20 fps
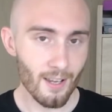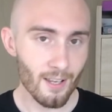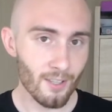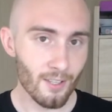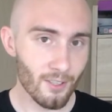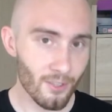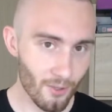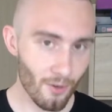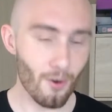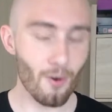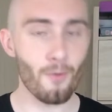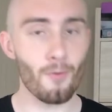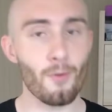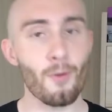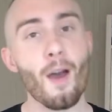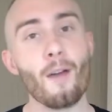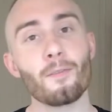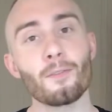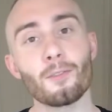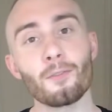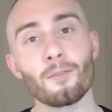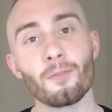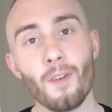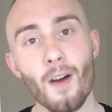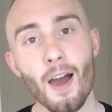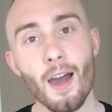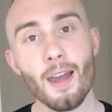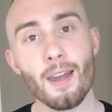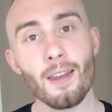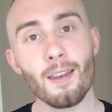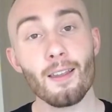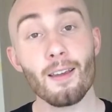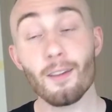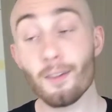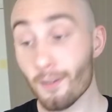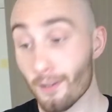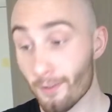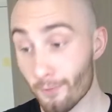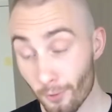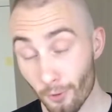So you have to find
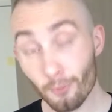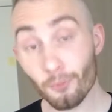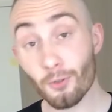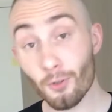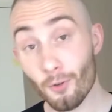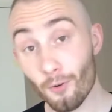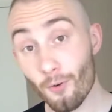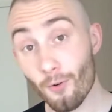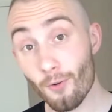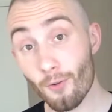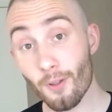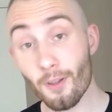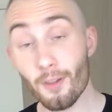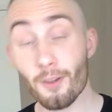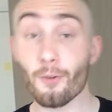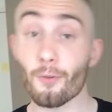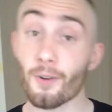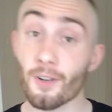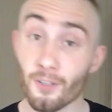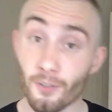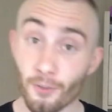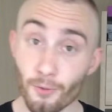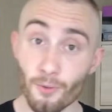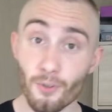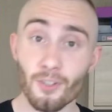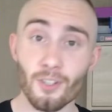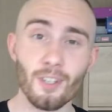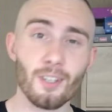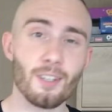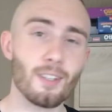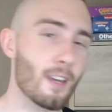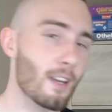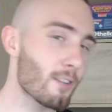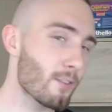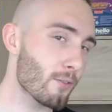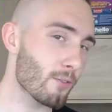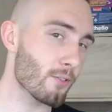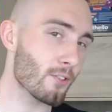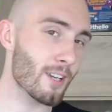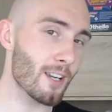your tool, your resources,
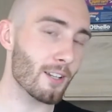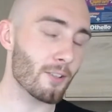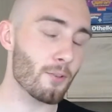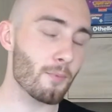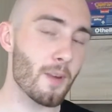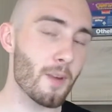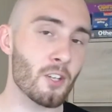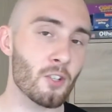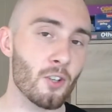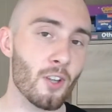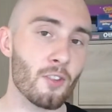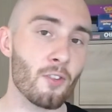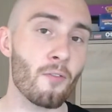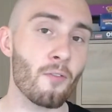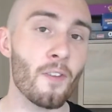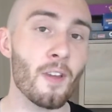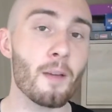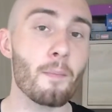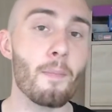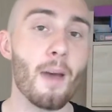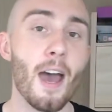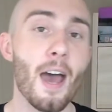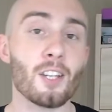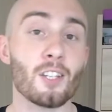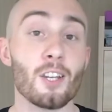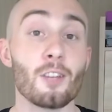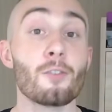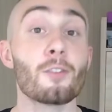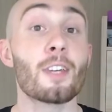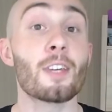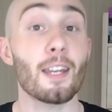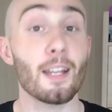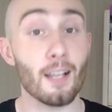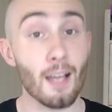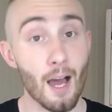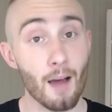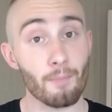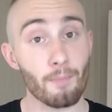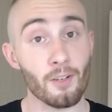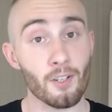and your skill to make sure that the thing match and you can
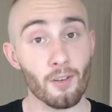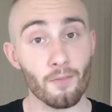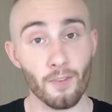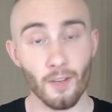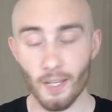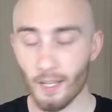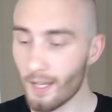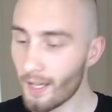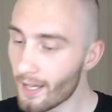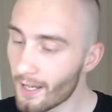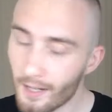accomplish the thing.